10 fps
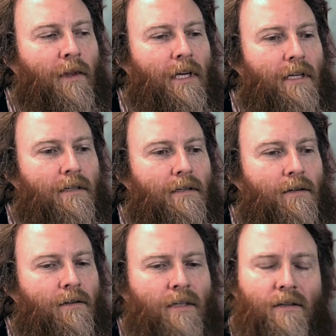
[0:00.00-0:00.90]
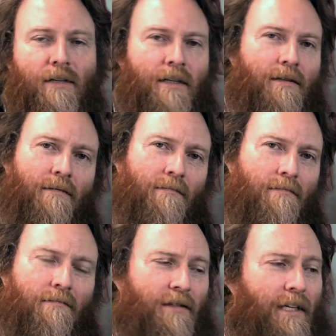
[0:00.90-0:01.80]
is you can just
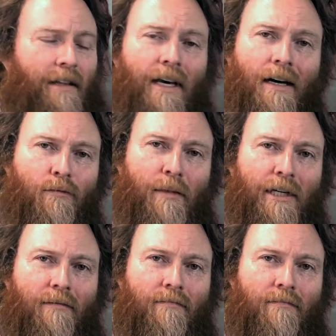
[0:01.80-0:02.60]
say the alphabet.